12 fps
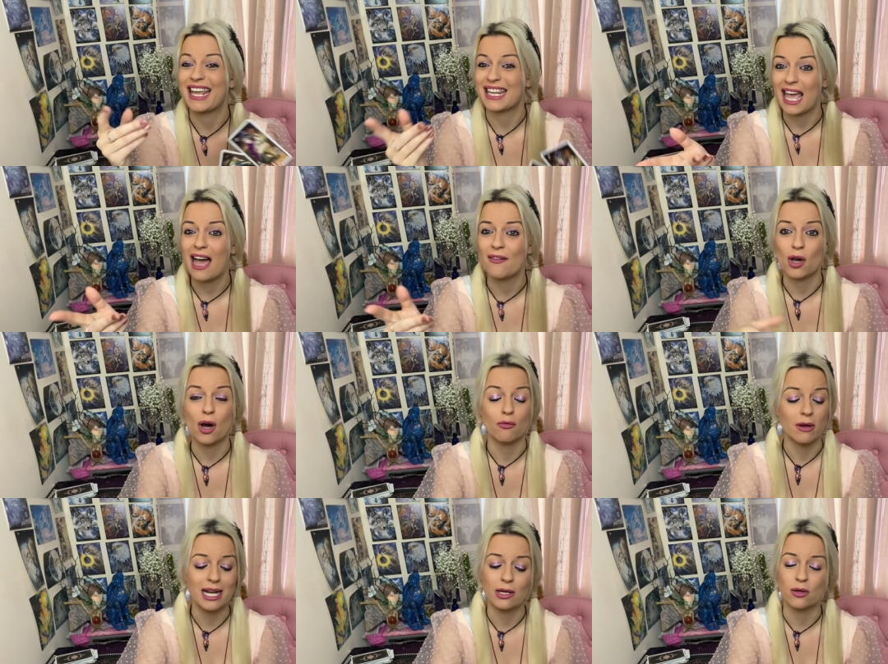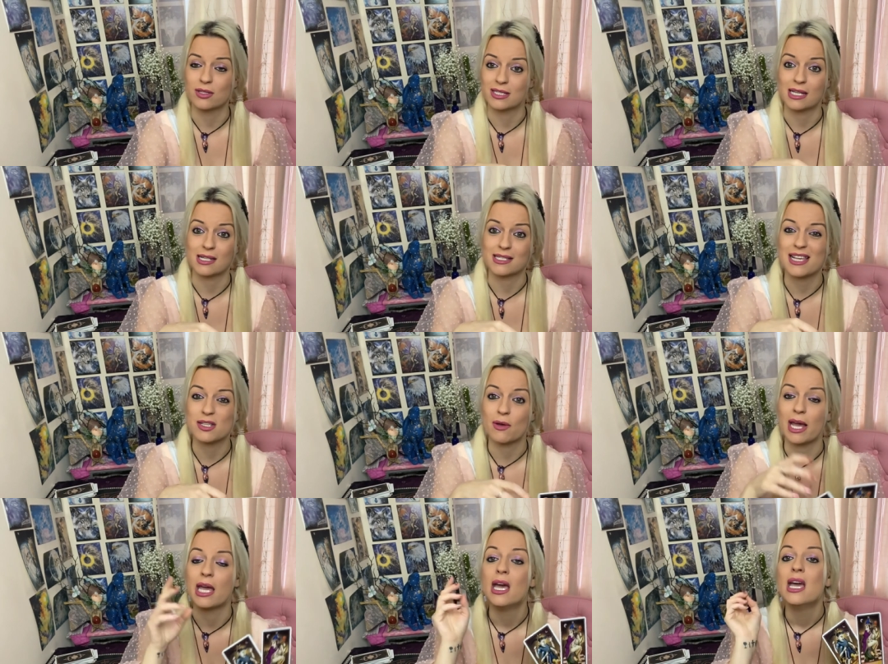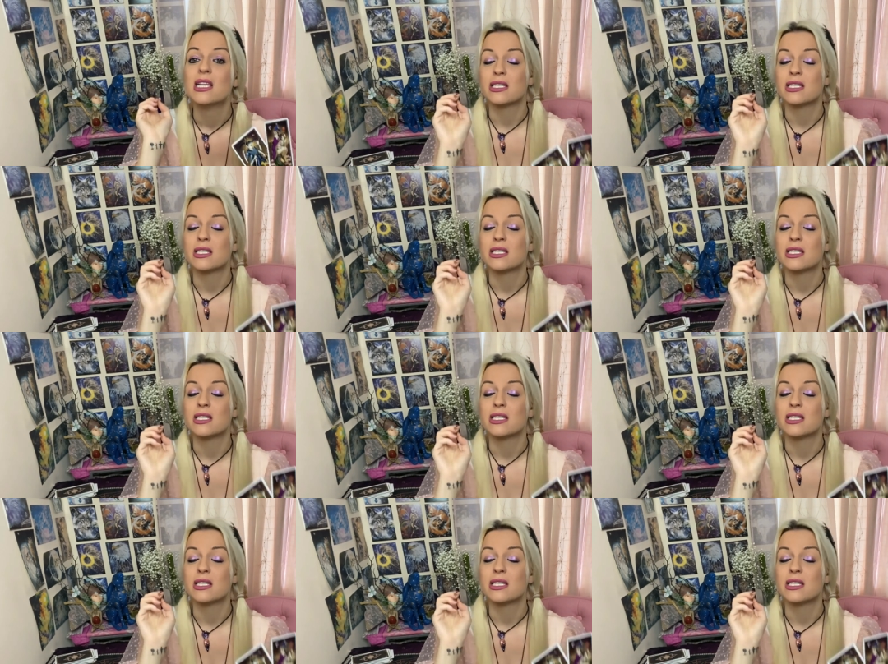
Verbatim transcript: and they have got a really good success rate.